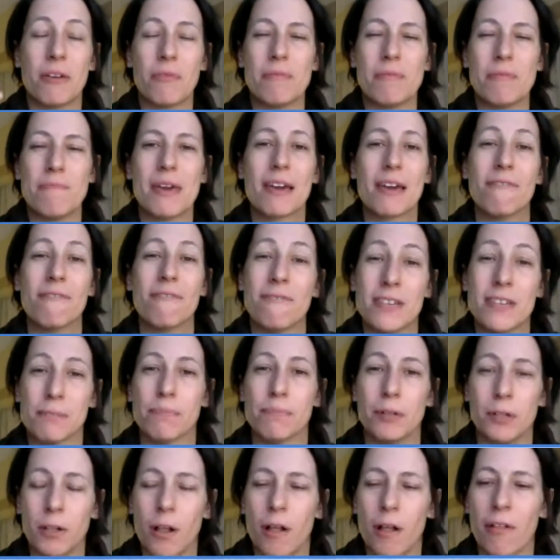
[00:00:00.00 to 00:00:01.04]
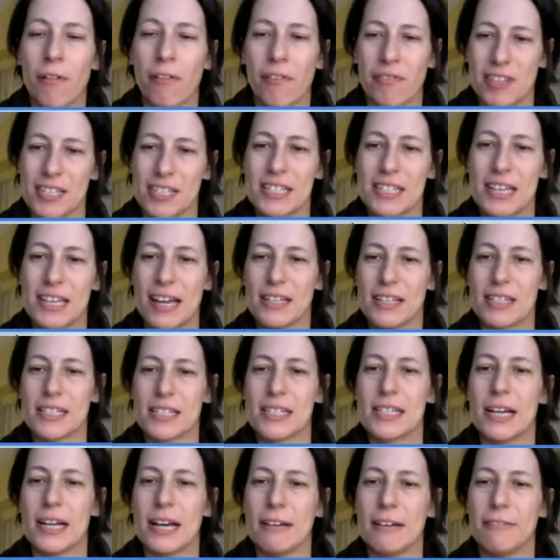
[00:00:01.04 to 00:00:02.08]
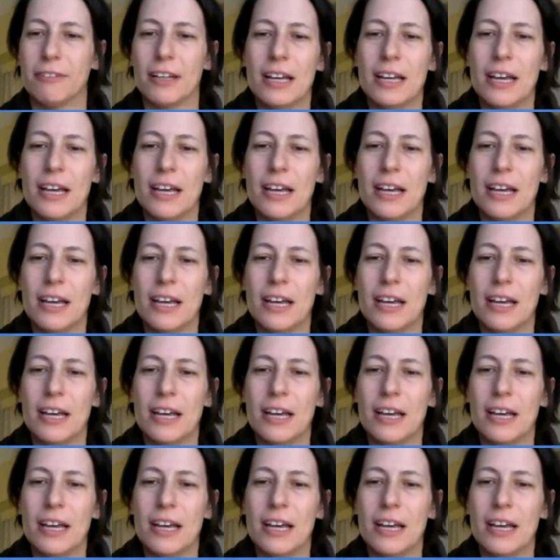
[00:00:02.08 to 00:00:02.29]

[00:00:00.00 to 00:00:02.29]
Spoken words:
make visible all of this kind of stuff.